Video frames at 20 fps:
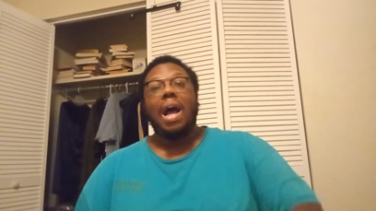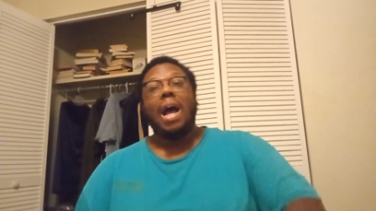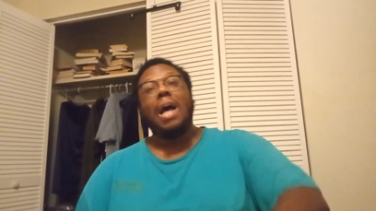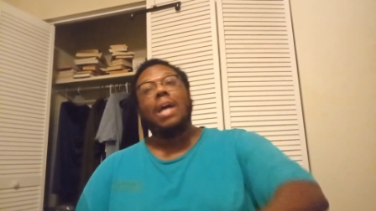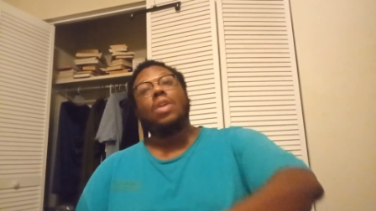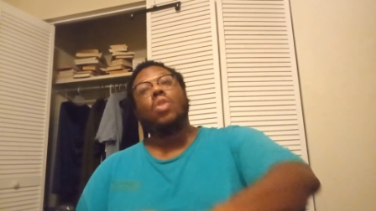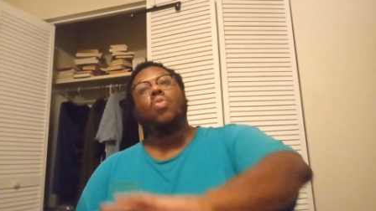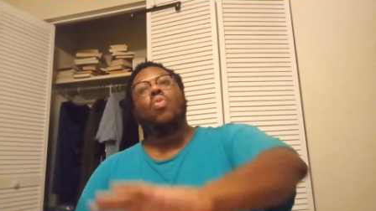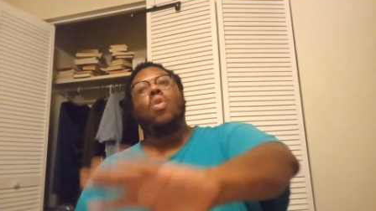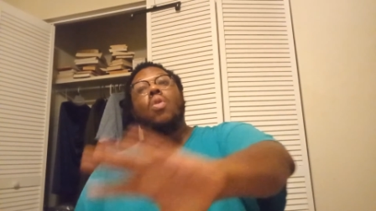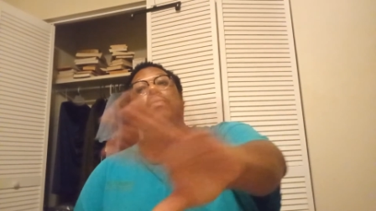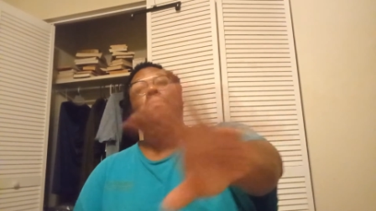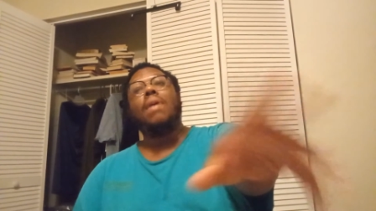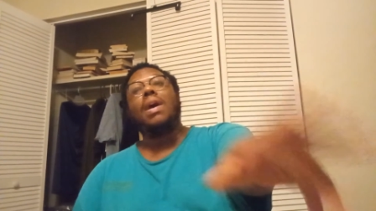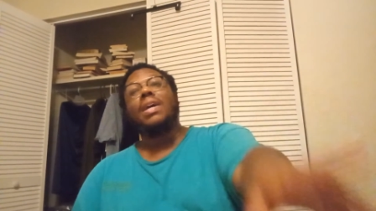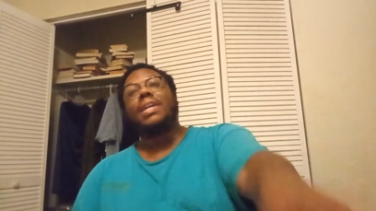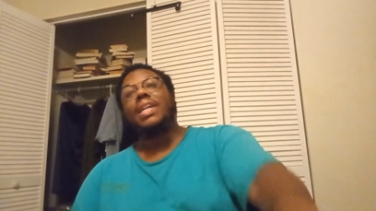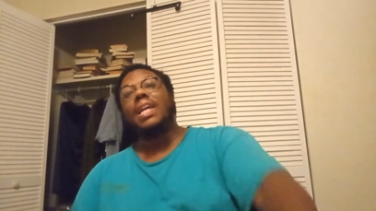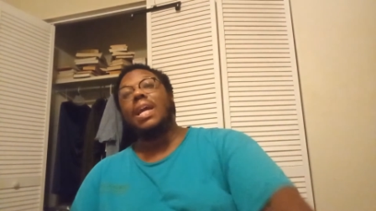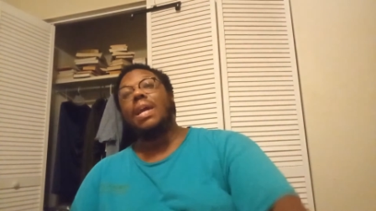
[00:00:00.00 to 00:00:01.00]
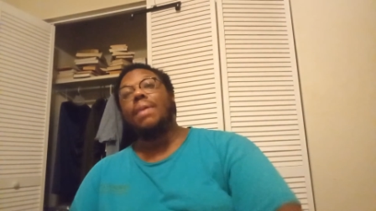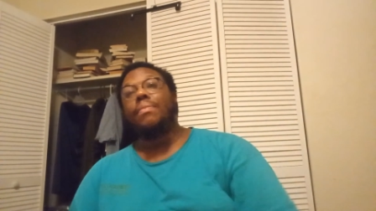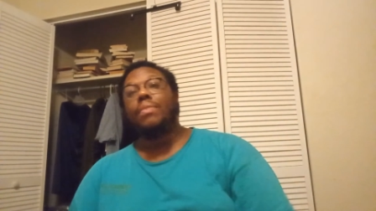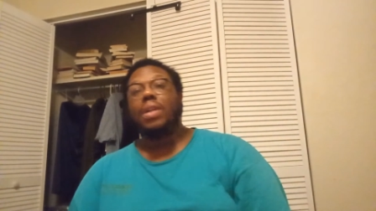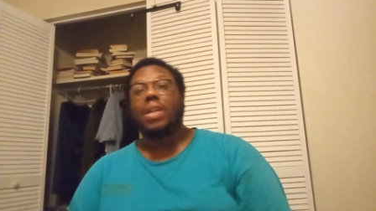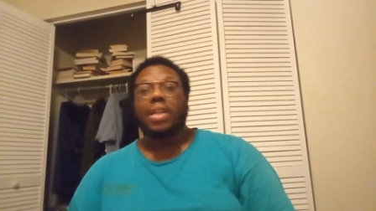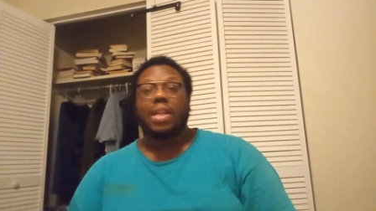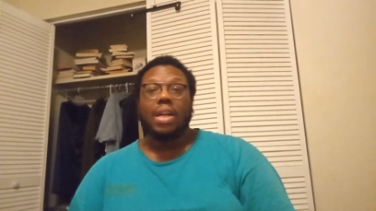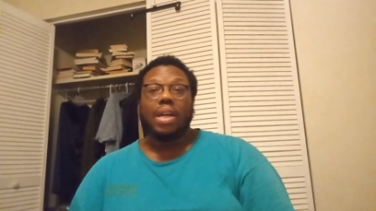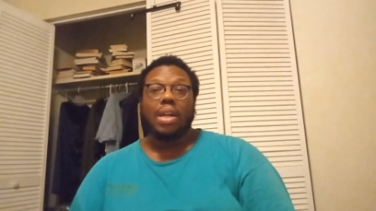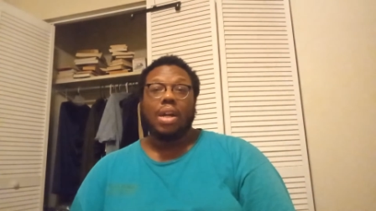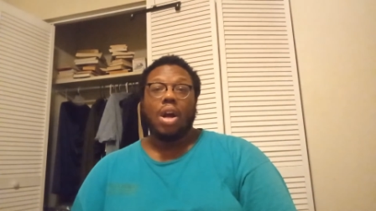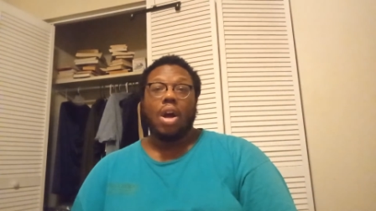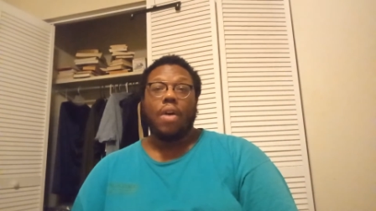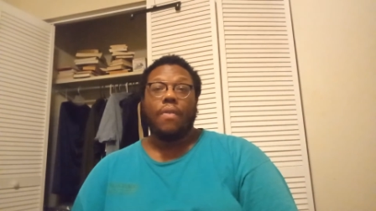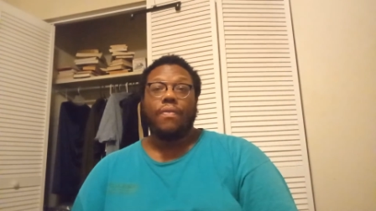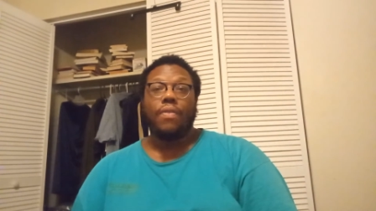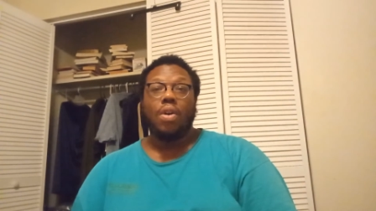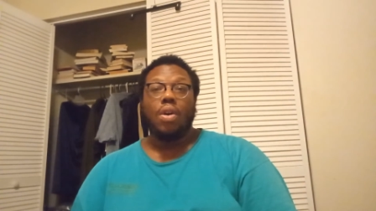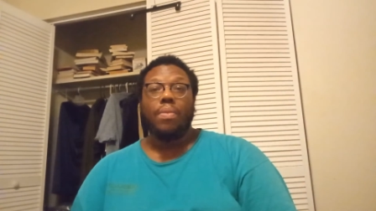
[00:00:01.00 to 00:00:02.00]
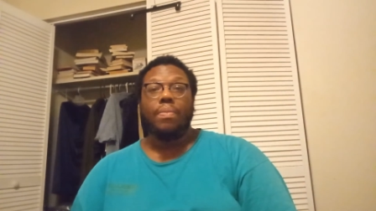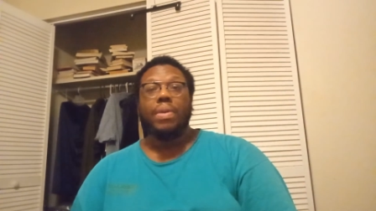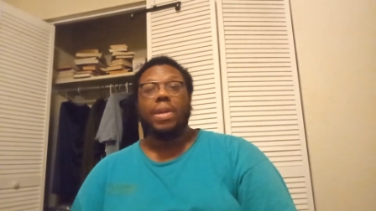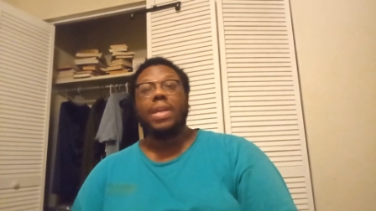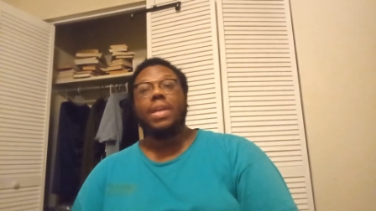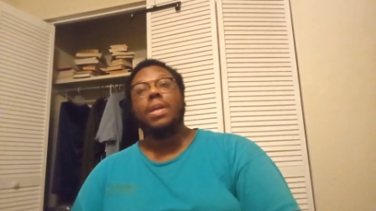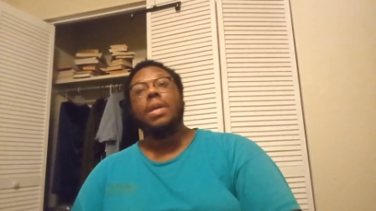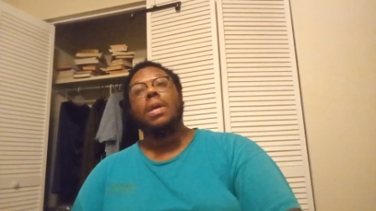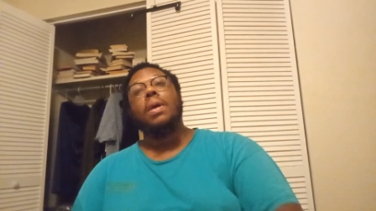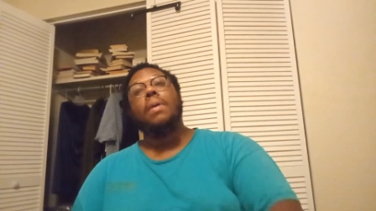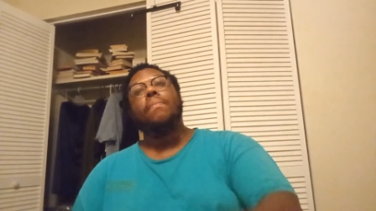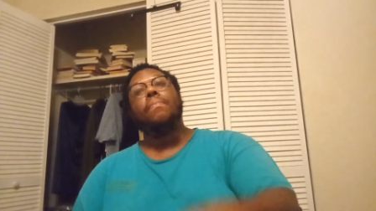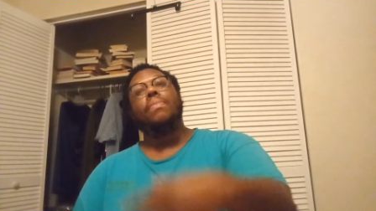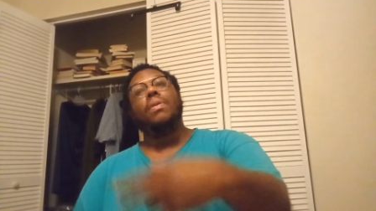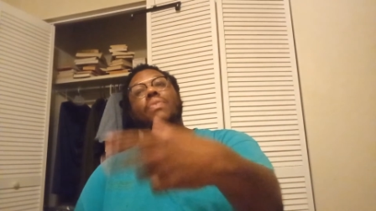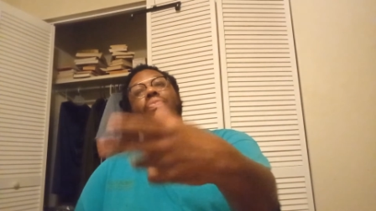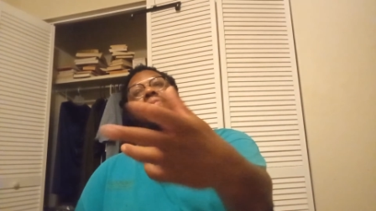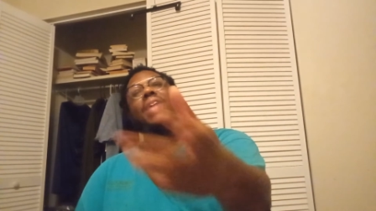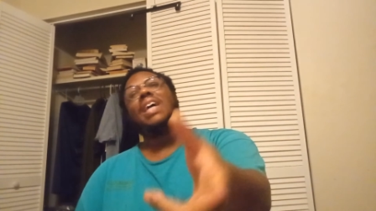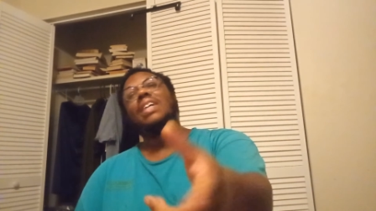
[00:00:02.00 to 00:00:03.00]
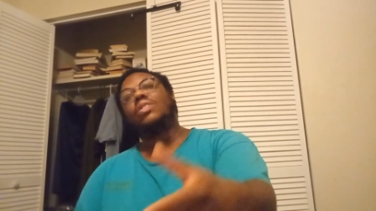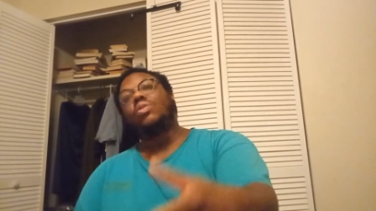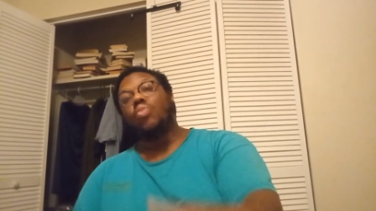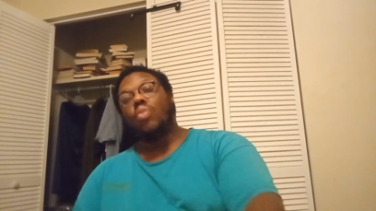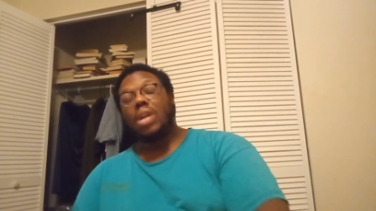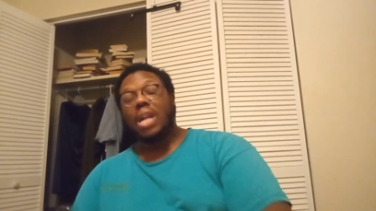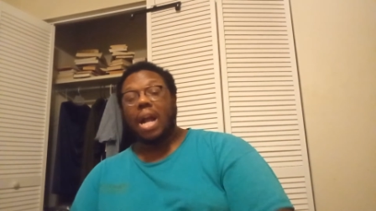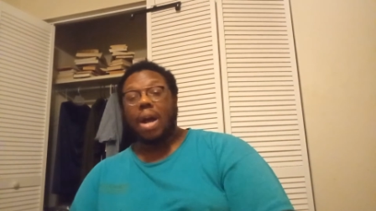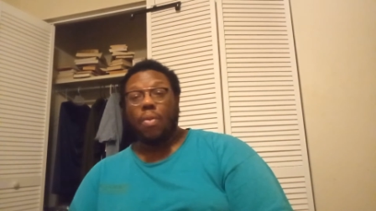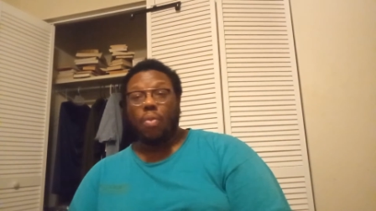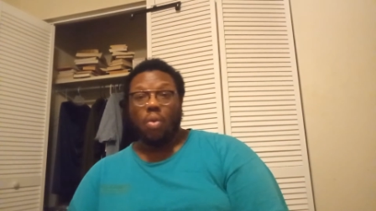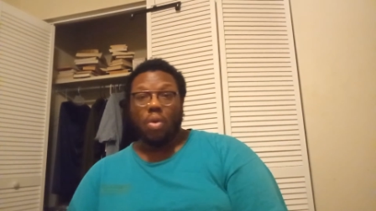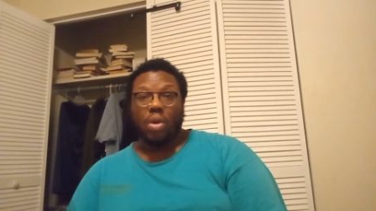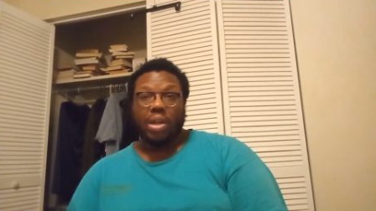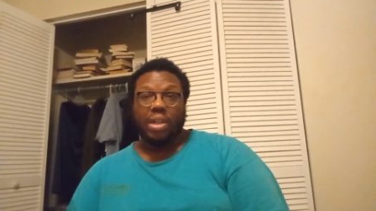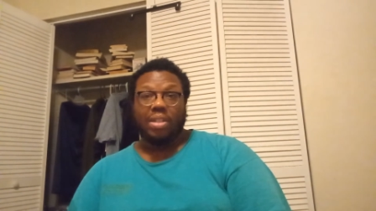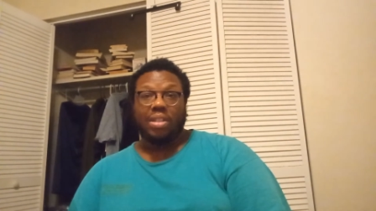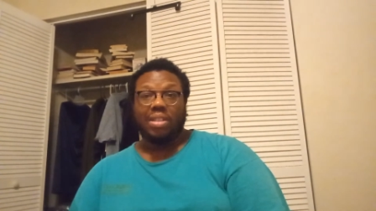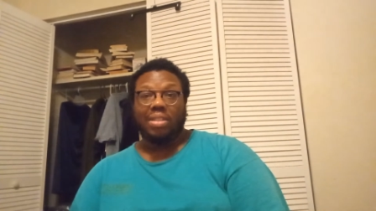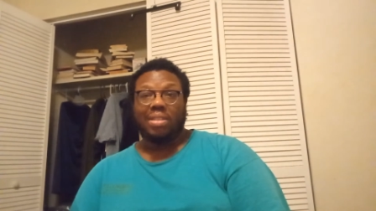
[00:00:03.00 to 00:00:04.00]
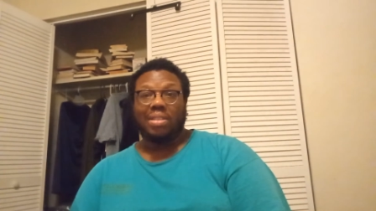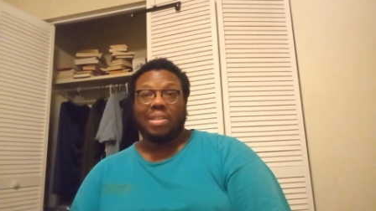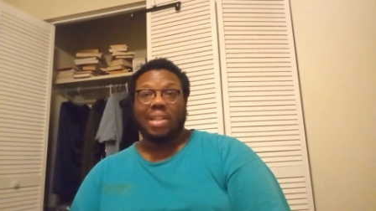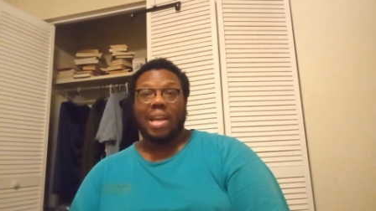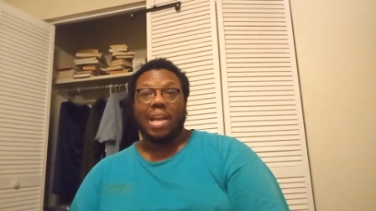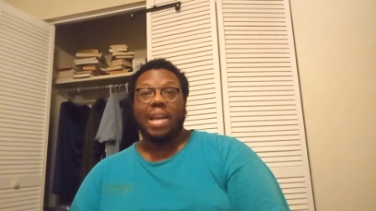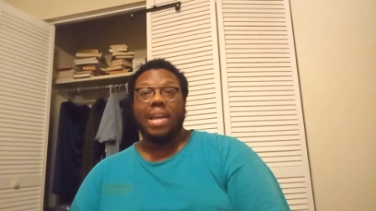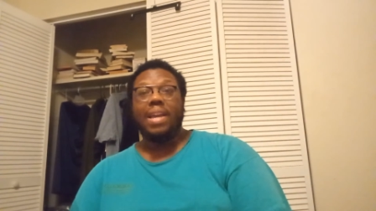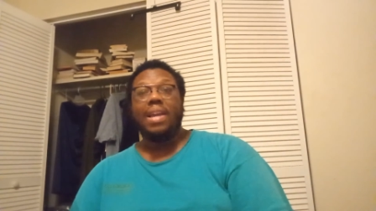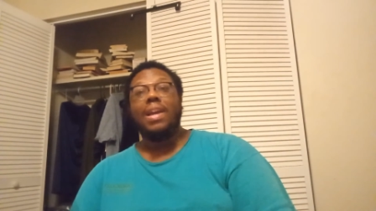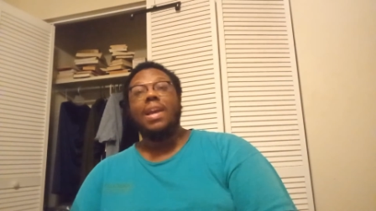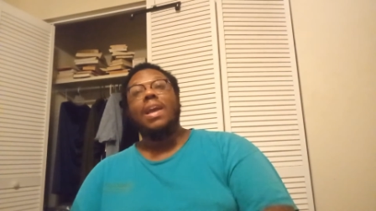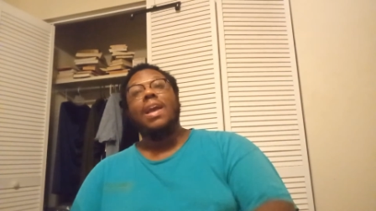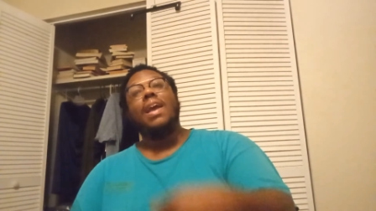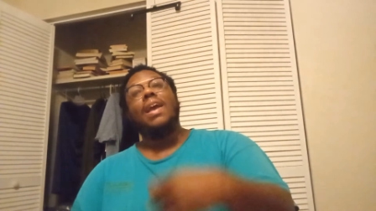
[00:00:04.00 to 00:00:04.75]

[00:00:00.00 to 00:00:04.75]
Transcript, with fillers: I don't want my camera to cut off on me, but that's what I wanted to say.